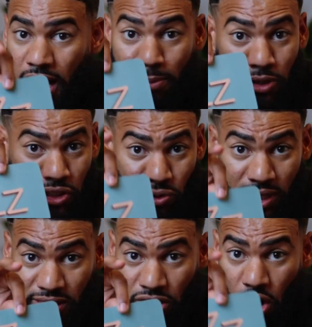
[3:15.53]
I'm just
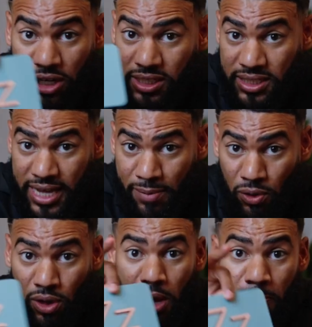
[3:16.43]
using this card as an
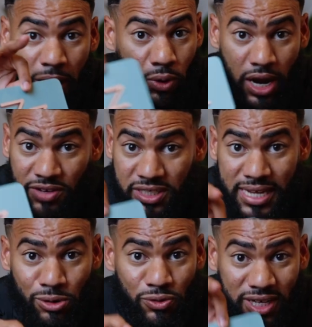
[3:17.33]
example. Pick whatever
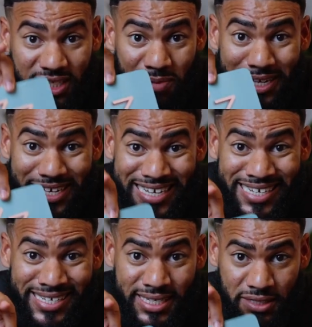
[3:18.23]
sound you think is going to be
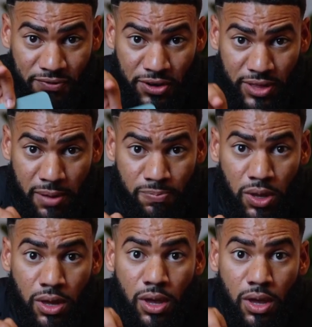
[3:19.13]
easiest for them.